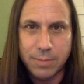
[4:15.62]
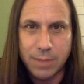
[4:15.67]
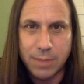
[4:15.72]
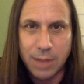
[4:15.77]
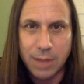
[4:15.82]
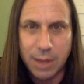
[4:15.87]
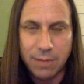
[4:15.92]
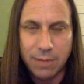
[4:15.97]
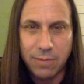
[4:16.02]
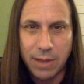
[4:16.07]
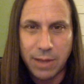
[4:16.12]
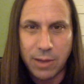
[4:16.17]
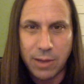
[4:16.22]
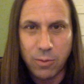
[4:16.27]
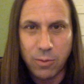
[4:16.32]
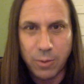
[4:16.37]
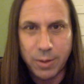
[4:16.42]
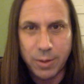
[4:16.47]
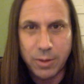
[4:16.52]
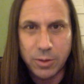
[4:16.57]
kind of like
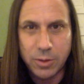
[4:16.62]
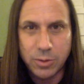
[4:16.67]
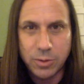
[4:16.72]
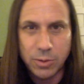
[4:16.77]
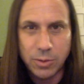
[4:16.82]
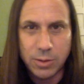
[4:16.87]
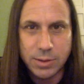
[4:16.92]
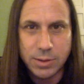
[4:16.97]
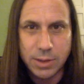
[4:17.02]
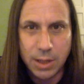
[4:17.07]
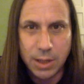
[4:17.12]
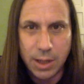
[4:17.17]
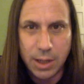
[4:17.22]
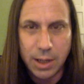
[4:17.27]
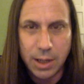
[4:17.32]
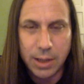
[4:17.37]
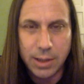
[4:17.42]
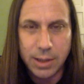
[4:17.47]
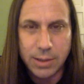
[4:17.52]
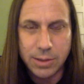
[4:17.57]
Windows was in the
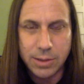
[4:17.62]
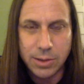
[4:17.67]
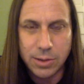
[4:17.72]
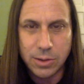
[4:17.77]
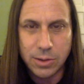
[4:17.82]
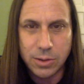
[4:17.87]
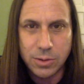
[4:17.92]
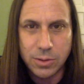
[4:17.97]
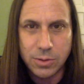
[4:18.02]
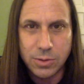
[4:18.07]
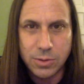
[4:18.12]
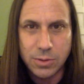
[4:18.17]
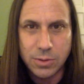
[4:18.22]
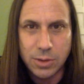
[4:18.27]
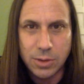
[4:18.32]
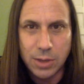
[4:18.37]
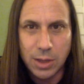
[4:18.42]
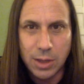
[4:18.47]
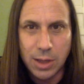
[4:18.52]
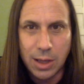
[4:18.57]
90s to use.
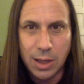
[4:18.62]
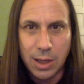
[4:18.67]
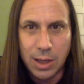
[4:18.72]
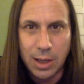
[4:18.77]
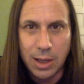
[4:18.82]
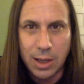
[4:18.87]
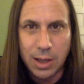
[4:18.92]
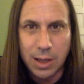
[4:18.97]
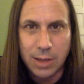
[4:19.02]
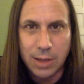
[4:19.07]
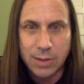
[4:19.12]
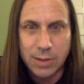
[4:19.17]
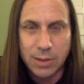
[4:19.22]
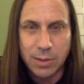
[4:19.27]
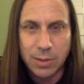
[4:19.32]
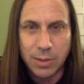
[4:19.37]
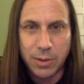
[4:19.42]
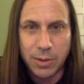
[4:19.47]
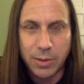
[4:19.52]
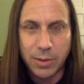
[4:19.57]
And so
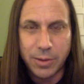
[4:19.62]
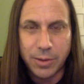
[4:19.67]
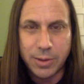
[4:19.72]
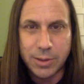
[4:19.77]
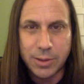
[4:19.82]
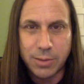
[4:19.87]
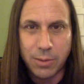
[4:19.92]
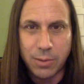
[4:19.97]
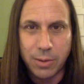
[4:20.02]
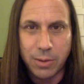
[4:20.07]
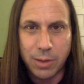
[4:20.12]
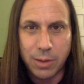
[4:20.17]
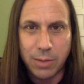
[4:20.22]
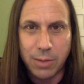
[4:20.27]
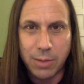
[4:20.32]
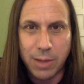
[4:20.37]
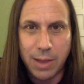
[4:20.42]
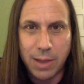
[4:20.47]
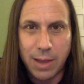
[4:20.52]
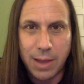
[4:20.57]
I'm a little disappointed
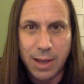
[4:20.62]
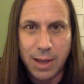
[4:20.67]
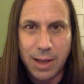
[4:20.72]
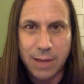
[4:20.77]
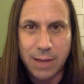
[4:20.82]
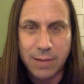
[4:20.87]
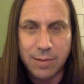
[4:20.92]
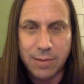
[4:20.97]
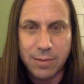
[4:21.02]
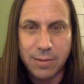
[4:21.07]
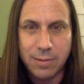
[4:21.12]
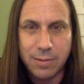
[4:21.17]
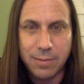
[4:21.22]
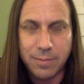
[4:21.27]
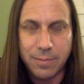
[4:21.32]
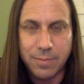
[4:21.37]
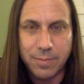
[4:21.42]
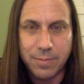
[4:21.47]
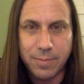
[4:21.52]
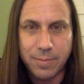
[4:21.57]
by that.
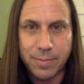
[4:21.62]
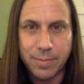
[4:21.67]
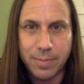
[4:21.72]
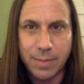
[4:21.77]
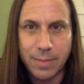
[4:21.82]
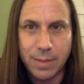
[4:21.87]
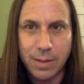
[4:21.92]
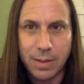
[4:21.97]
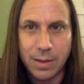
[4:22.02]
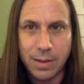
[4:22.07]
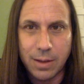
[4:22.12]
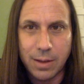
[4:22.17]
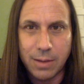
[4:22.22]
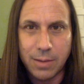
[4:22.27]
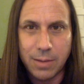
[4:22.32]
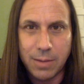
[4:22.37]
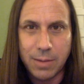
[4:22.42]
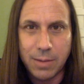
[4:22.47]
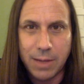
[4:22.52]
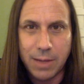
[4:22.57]
I
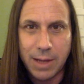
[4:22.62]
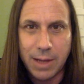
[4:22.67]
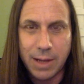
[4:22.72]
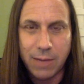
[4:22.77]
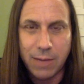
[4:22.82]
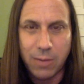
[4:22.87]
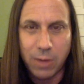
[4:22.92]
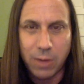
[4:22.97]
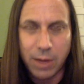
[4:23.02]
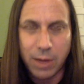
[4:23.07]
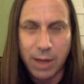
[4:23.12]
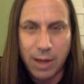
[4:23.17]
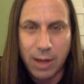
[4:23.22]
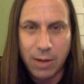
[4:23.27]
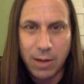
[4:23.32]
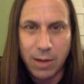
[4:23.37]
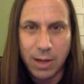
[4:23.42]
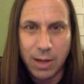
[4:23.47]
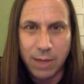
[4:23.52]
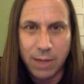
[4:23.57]
can work it
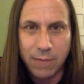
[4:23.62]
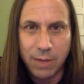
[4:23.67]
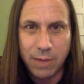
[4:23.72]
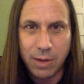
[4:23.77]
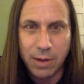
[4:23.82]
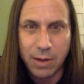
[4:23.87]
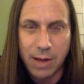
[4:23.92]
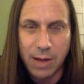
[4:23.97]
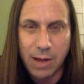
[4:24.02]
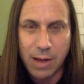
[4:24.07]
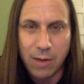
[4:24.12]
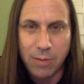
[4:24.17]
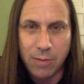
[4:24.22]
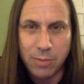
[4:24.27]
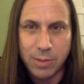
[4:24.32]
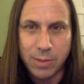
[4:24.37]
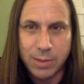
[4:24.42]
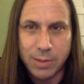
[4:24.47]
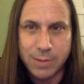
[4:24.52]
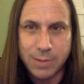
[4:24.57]
out, I can figure it out,
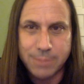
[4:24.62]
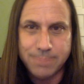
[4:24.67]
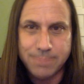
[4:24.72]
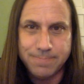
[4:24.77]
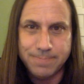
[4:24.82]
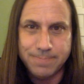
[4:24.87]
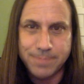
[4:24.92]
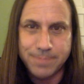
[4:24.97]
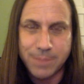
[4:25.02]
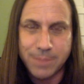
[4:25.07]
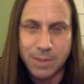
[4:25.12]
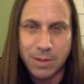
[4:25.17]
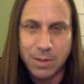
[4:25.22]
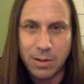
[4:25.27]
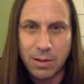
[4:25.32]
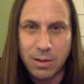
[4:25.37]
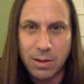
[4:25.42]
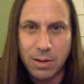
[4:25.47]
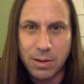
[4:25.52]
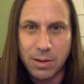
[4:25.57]
but they're
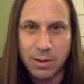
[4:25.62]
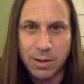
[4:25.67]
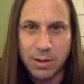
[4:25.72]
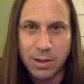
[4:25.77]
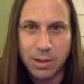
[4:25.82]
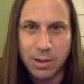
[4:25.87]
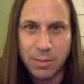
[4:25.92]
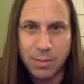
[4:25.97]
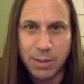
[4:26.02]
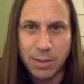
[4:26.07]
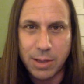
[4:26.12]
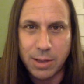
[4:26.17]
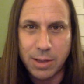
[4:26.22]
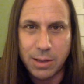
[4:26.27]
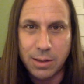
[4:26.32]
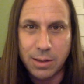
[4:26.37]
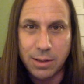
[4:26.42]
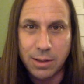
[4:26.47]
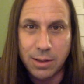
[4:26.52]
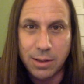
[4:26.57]
no longer the
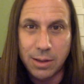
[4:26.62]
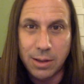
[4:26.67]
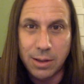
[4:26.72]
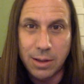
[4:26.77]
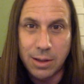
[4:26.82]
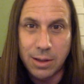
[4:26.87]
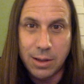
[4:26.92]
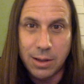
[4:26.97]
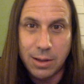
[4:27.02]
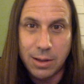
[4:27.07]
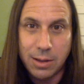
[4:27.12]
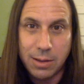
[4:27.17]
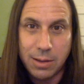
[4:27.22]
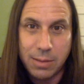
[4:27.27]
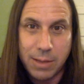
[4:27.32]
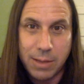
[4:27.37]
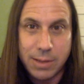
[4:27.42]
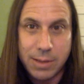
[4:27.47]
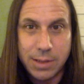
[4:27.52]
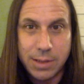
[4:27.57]
company that
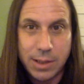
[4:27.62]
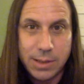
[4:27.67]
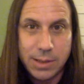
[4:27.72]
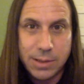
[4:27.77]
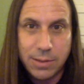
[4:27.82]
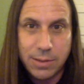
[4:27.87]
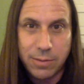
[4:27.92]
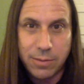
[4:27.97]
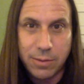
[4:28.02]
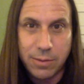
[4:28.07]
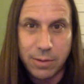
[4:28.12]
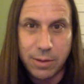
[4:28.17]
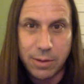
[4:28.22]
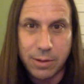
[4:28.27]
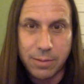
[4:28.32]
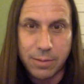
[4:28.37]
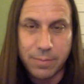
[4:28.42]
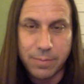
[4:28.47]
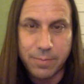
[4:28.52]
makes it easy for you.